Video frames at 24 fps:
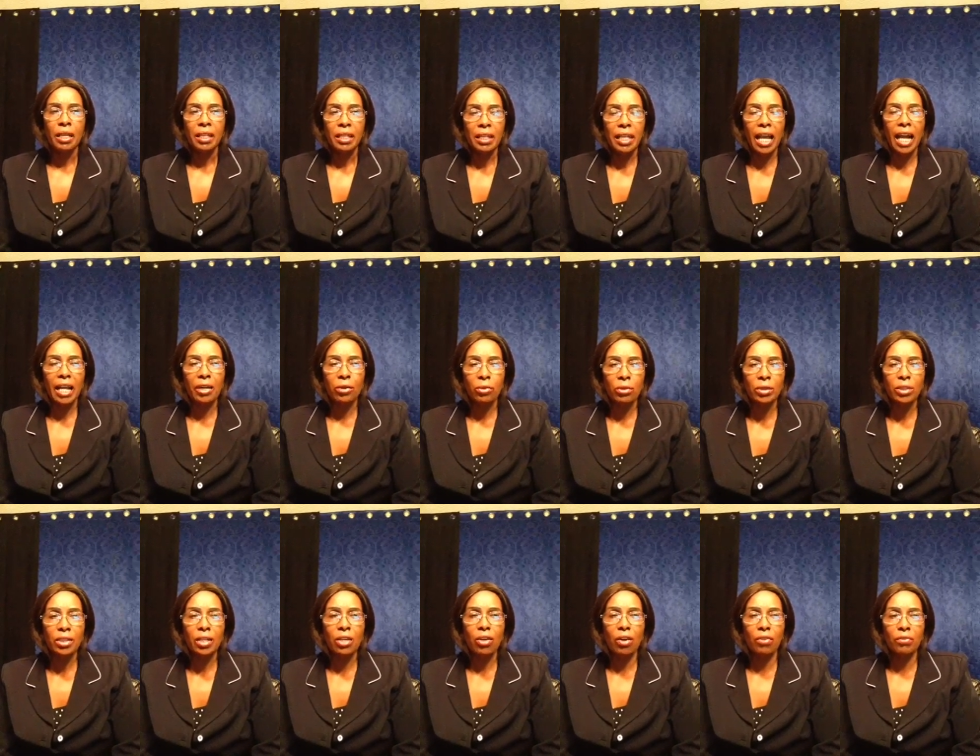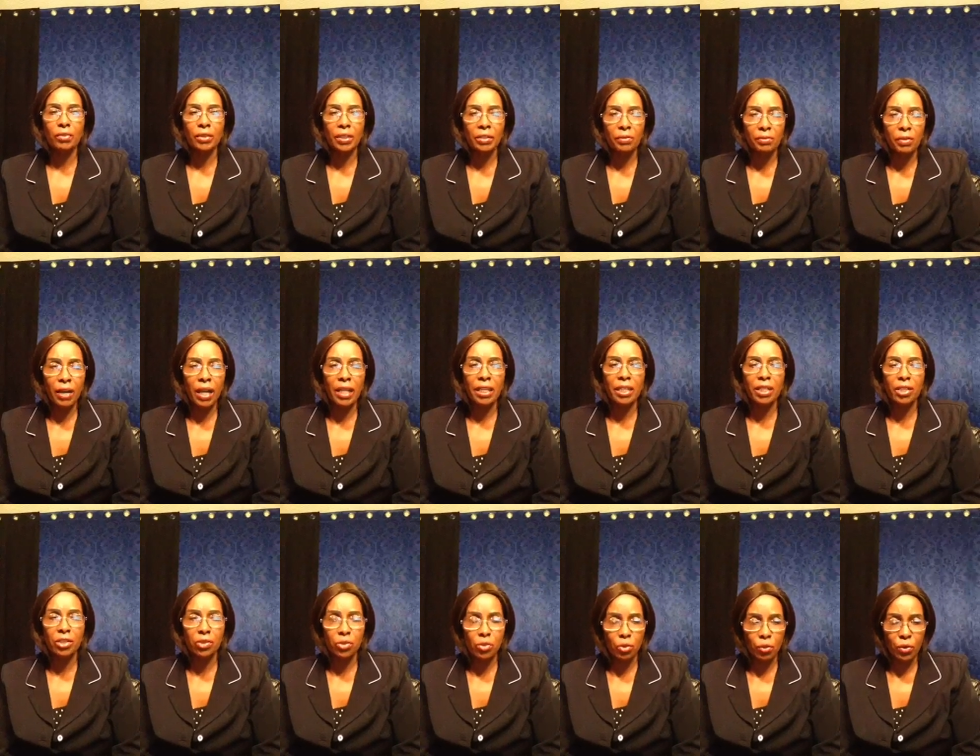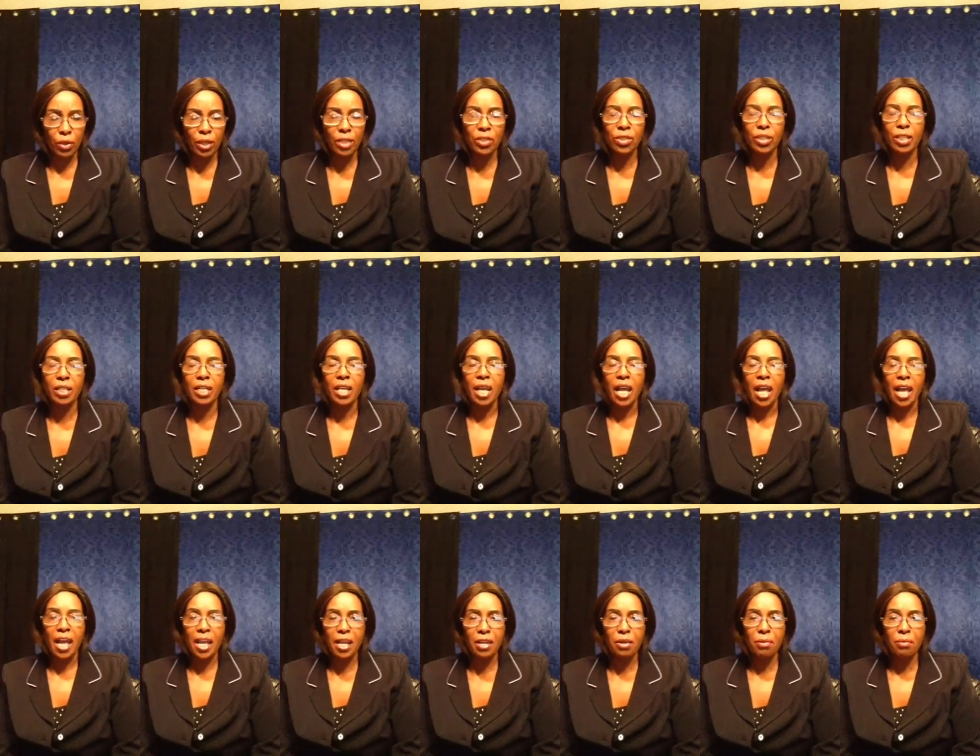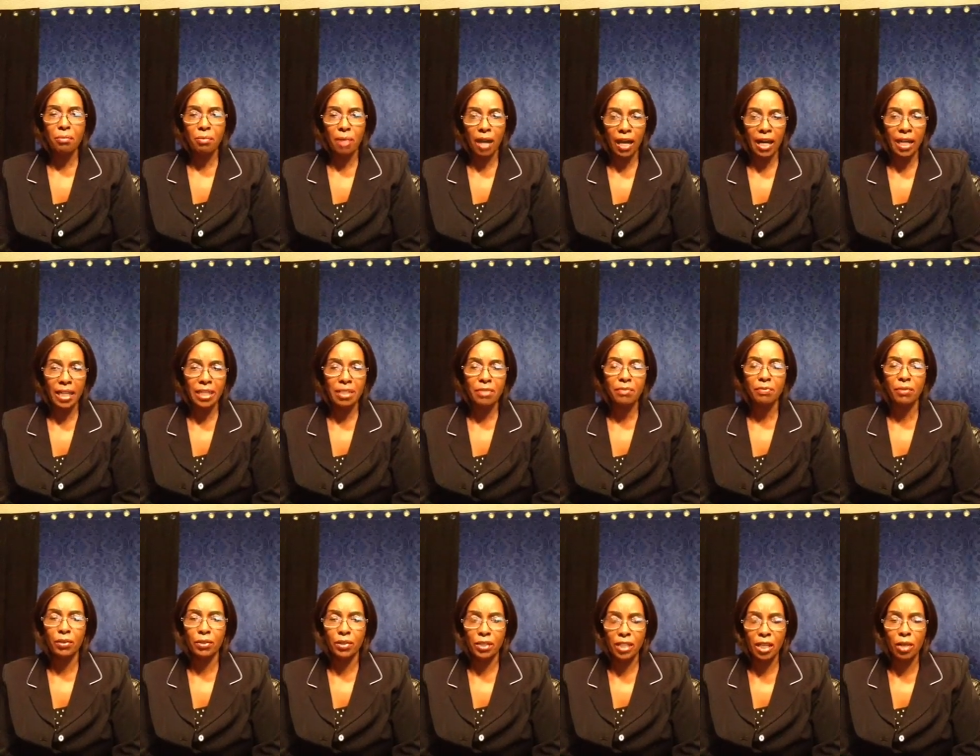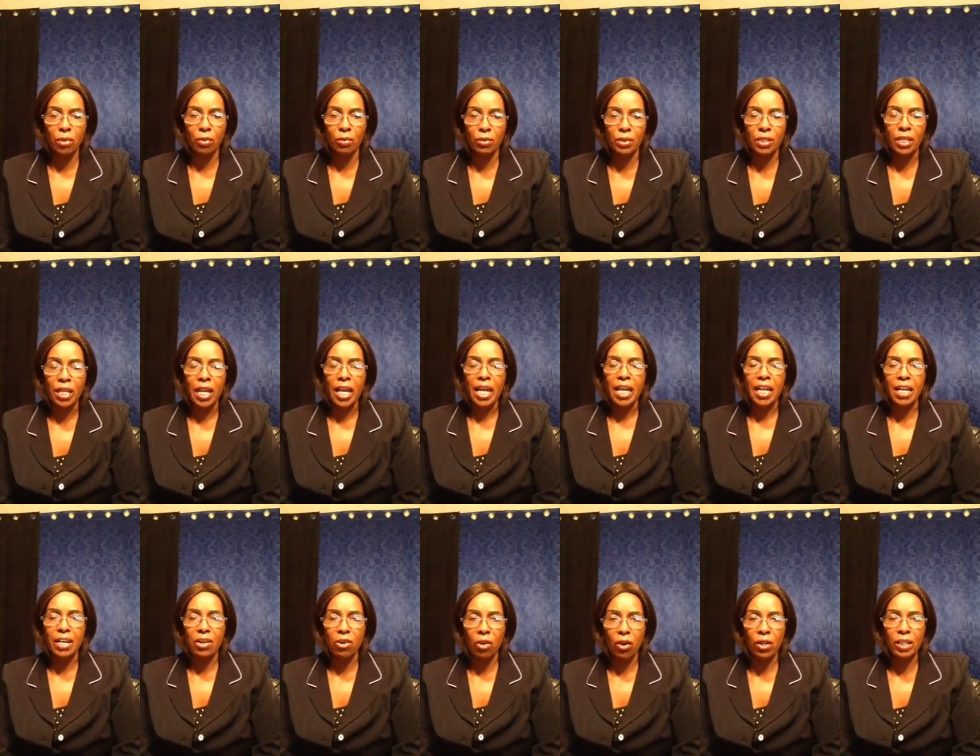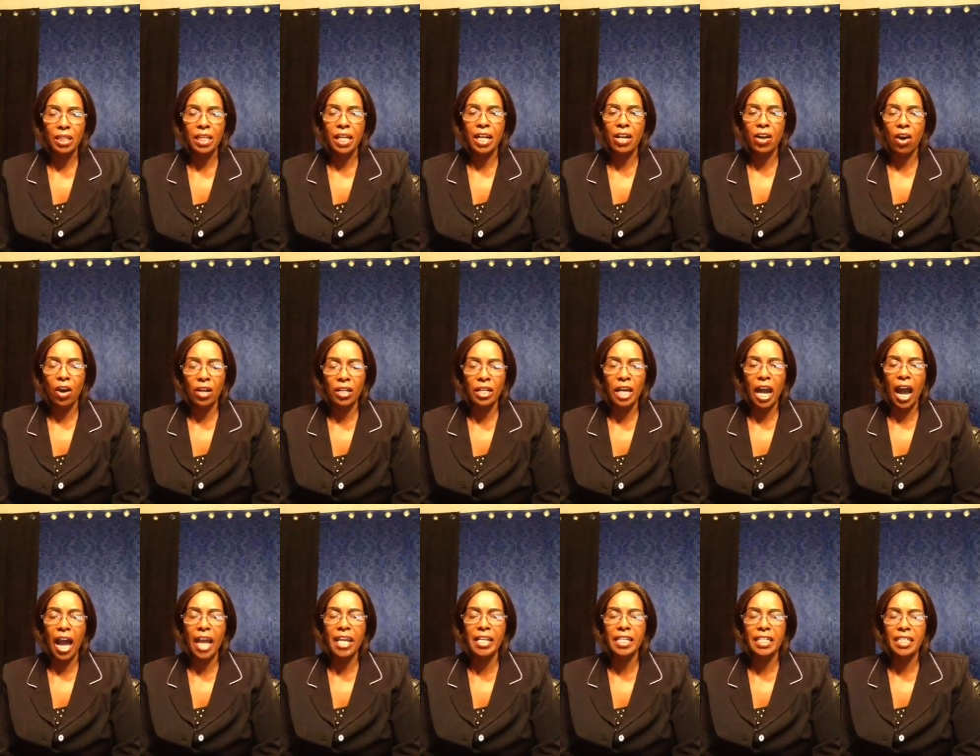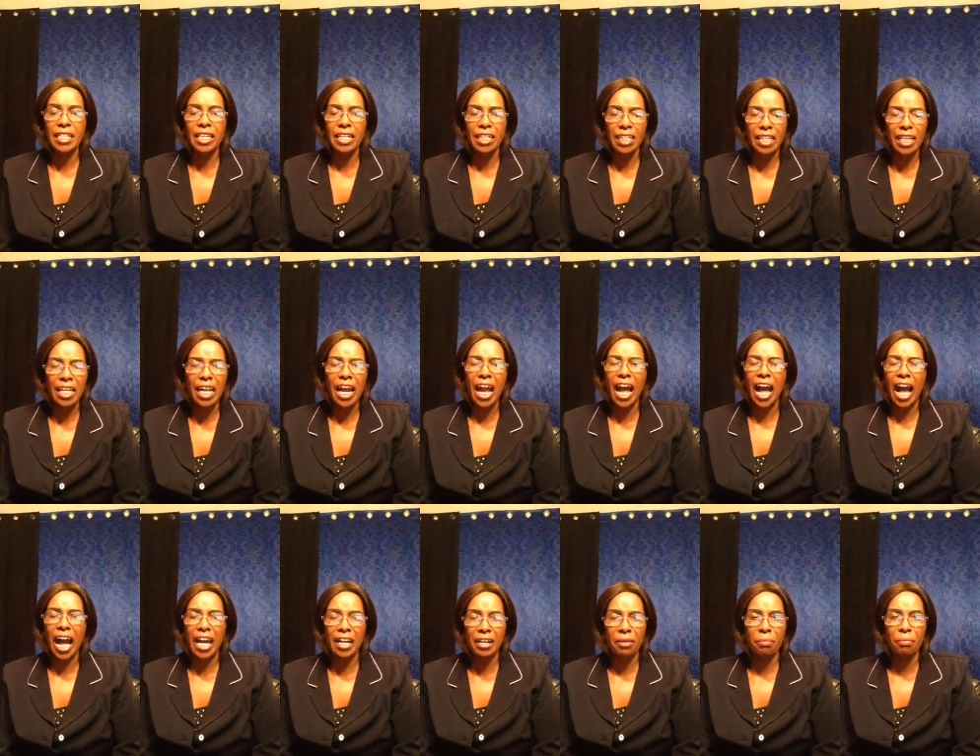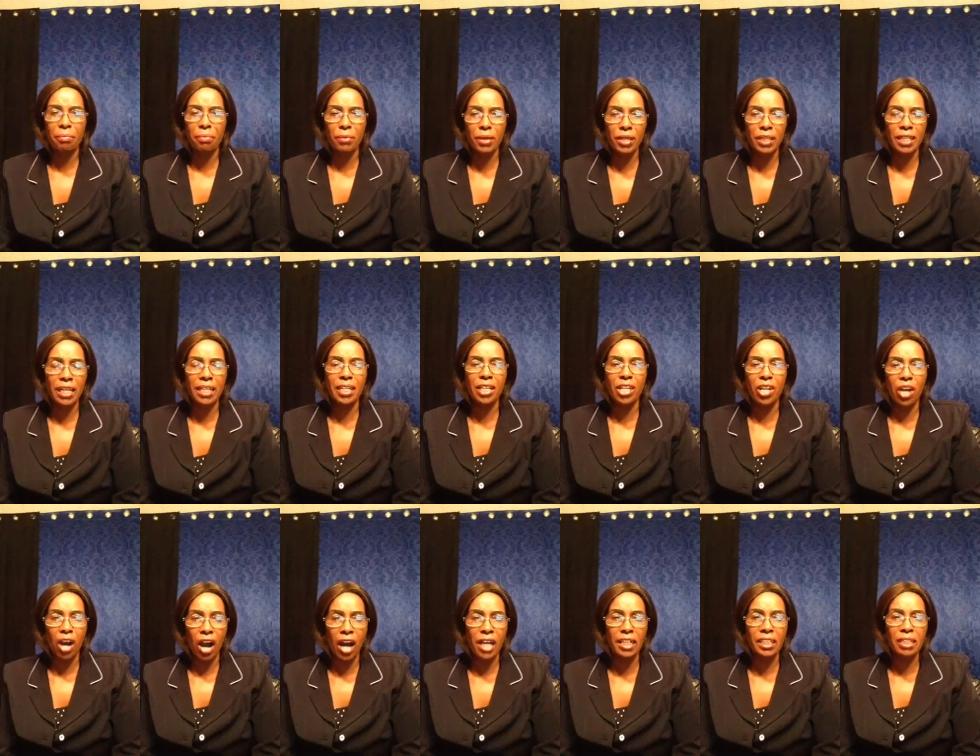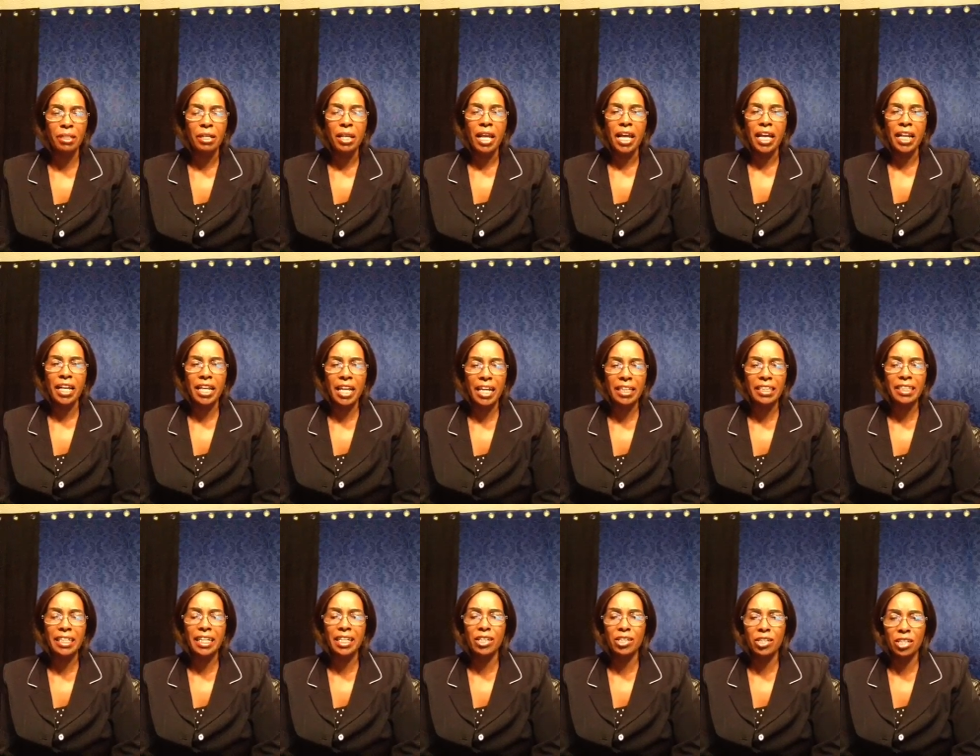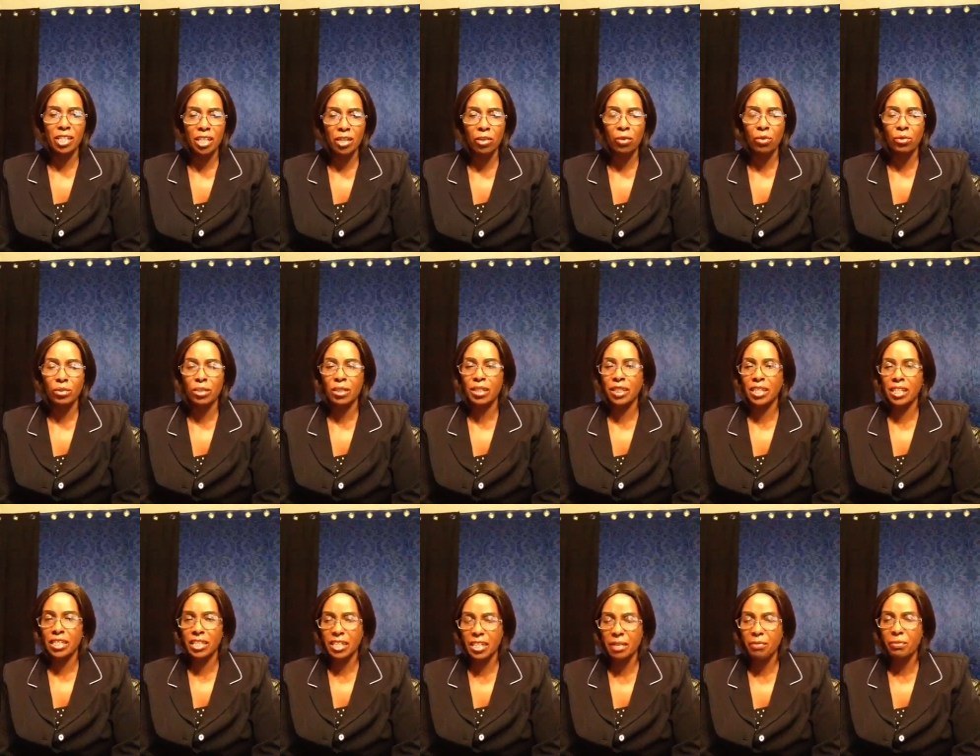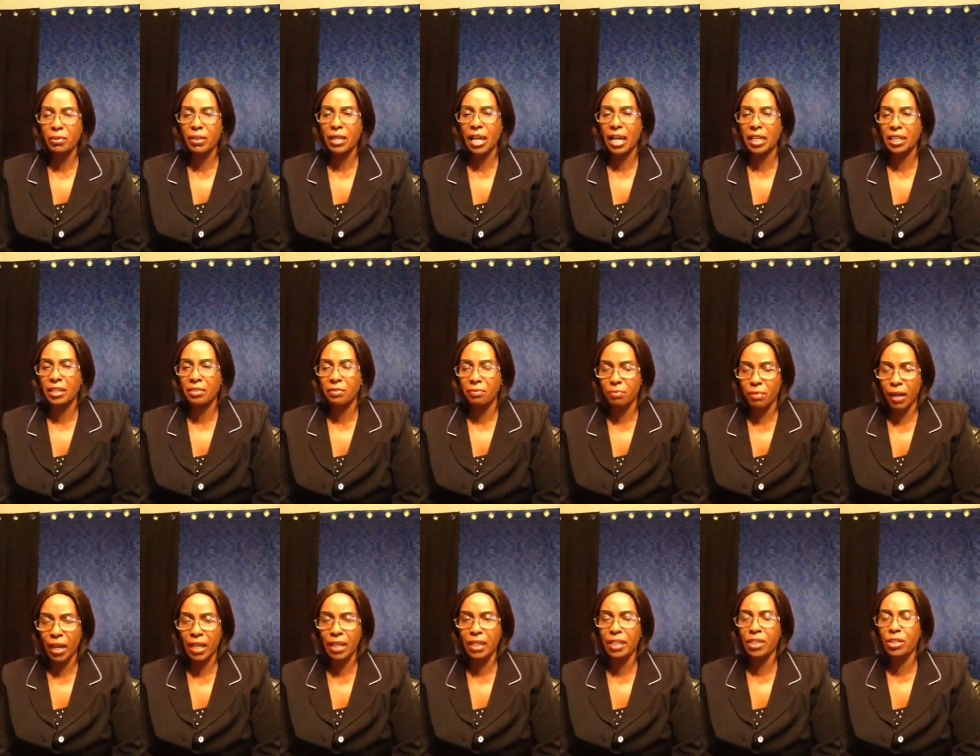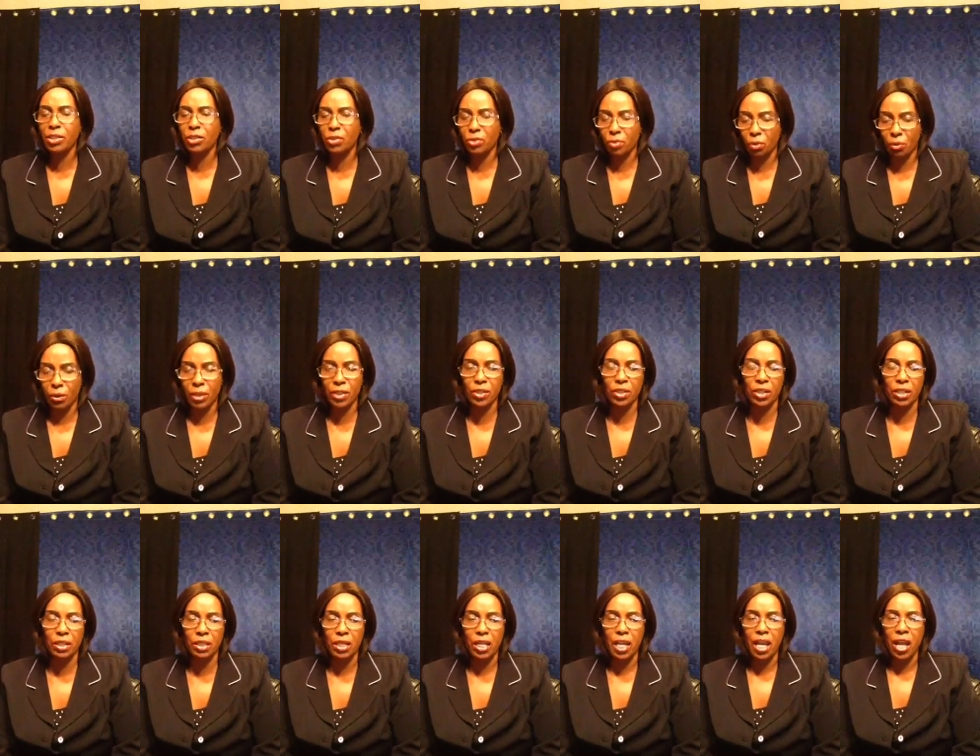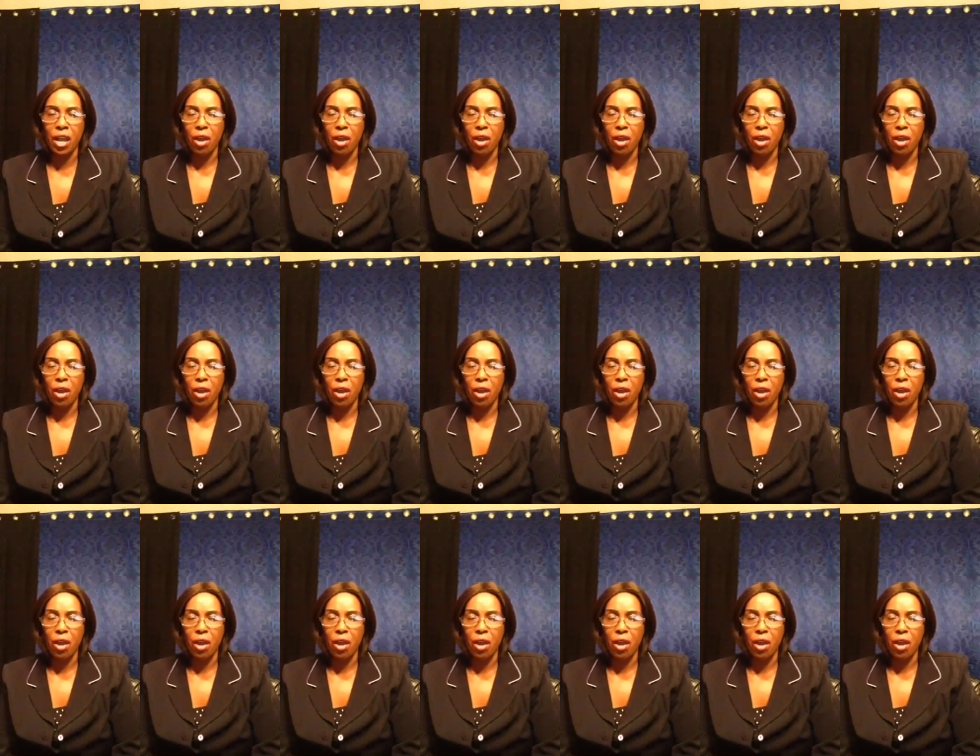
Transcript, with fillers: the anointing of divine restoration in marriage for singles, Lord God, I declare and pray that, God, let the singles receive their divine restoration.